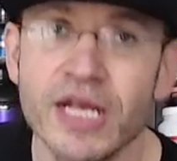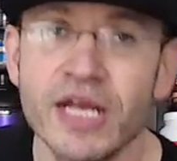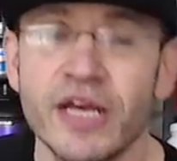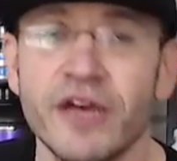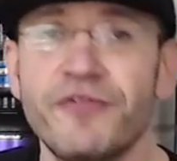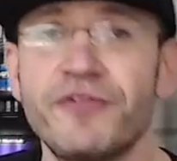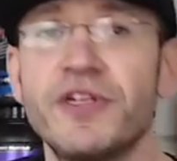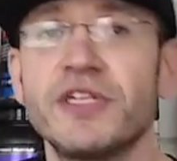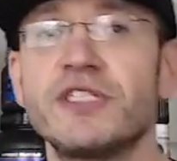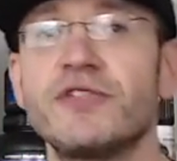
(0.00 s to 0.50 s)

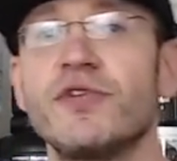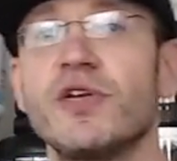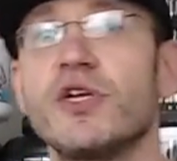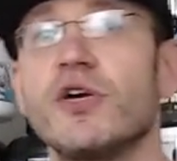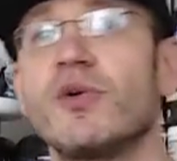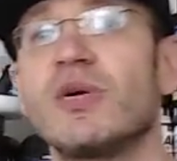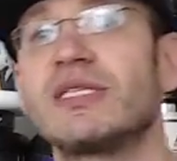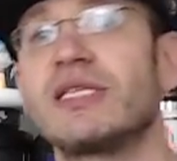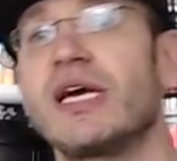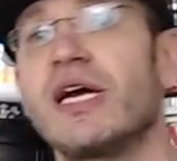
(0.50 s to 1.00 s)
If this
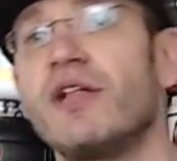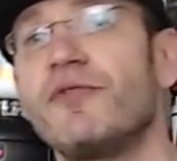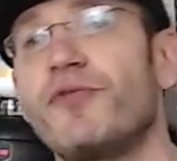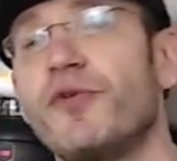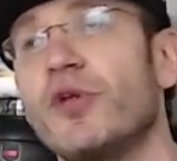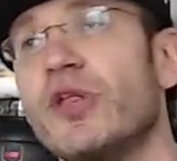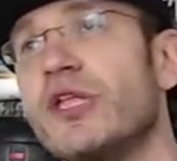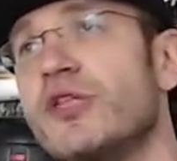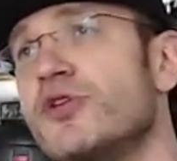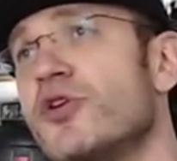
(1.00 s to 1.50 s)
video was
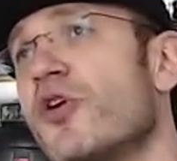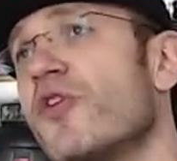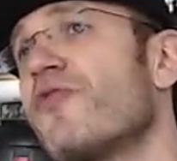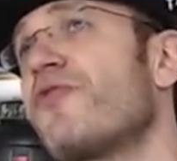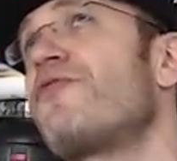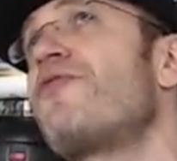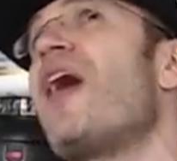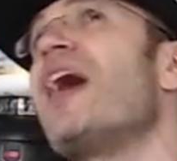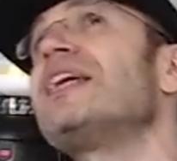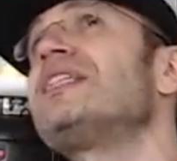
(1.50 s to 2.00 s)
helpful in your
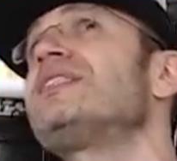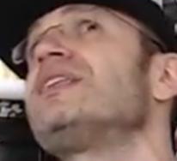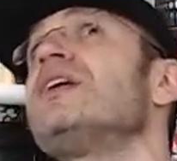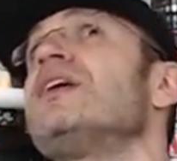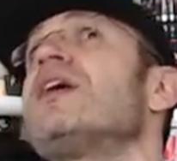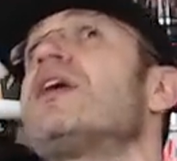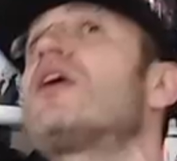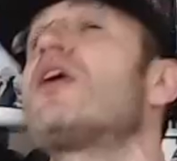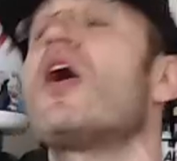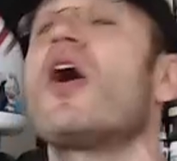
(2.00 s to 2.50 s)

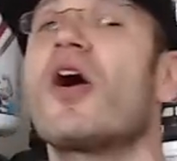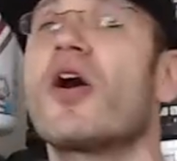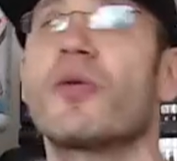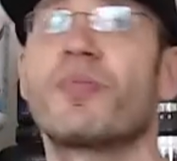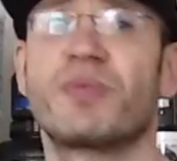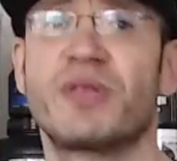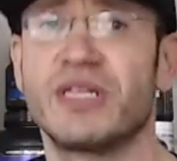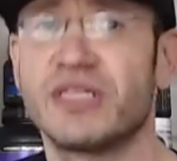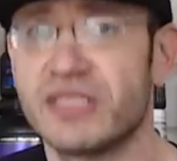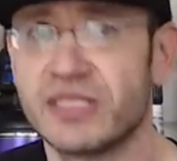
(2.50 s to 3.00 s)
fighting
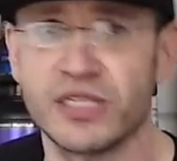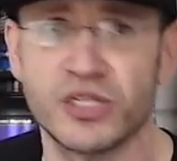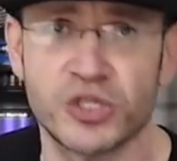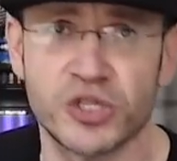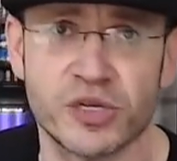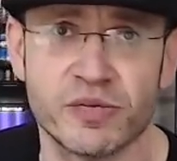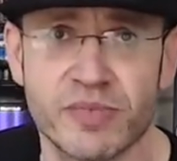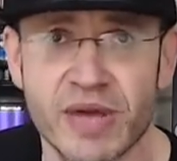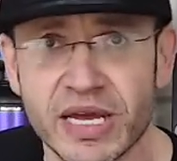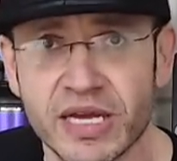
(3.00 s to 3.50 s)
carb
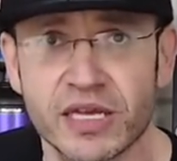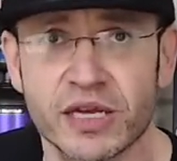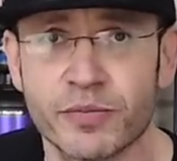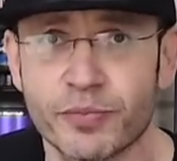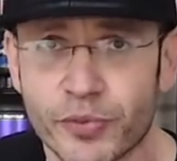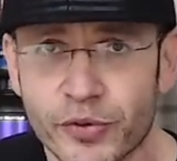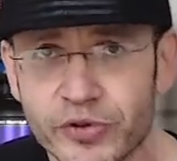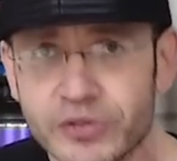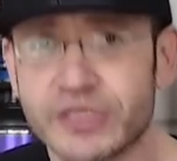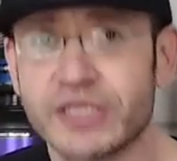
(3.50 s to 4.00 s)
decision-making
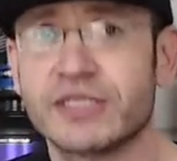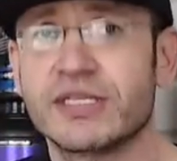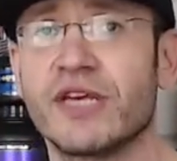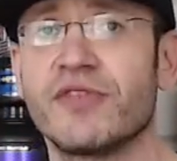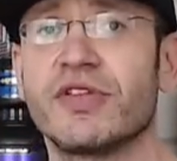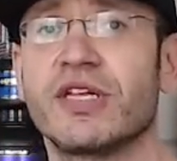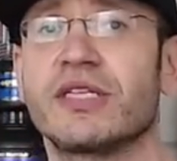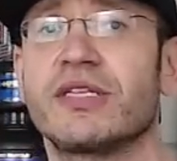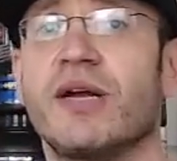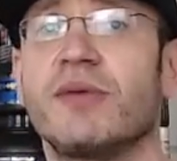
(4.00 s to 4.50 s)
process, give
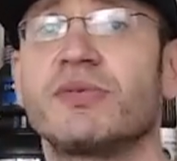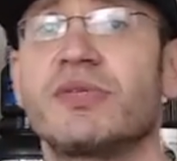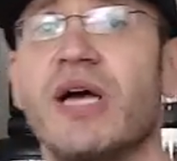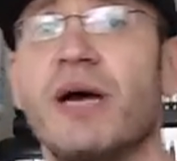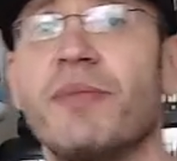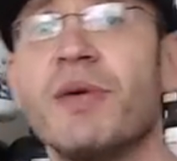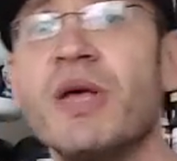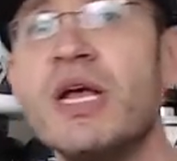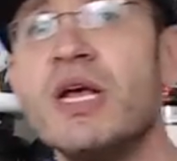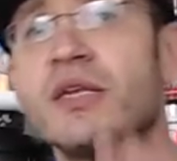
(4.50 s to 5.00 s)
it a thumbs
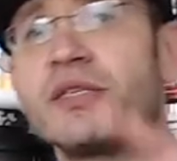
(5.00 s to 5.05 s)
up.